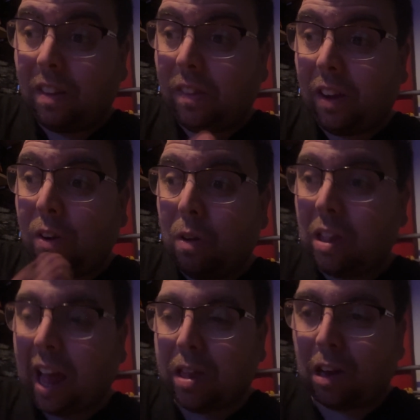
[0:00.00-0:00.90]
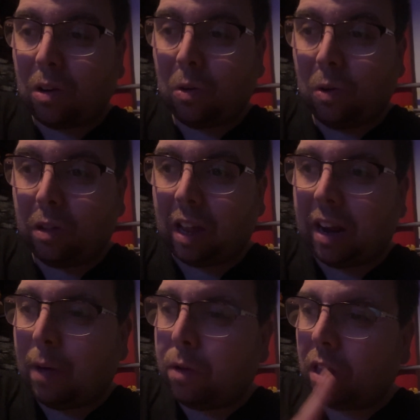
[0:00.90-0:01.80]
the new Santa Claus. And
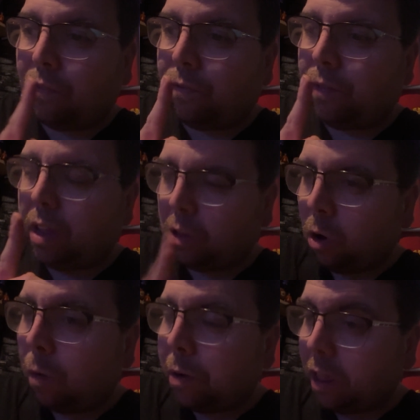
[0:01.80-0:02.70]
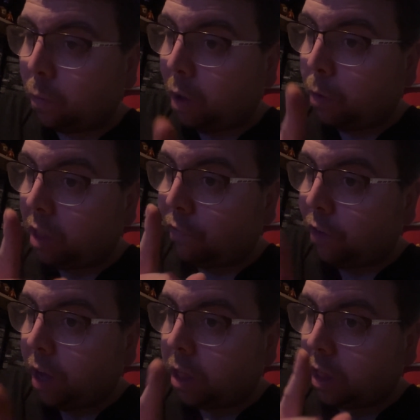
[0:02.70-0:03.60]
he was Scott, by the way, was the
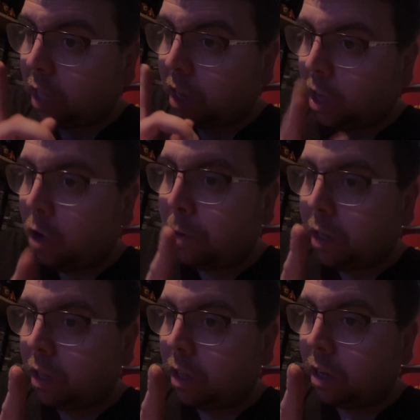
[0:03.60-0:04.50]
first human